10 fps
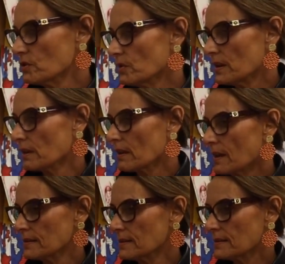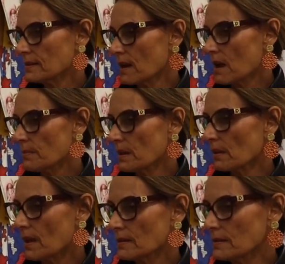2D classes and IB
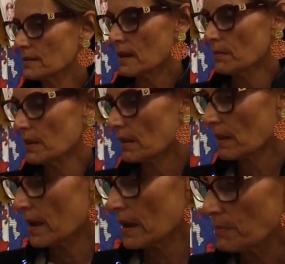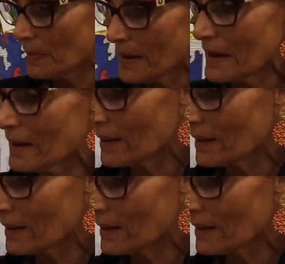classes, AP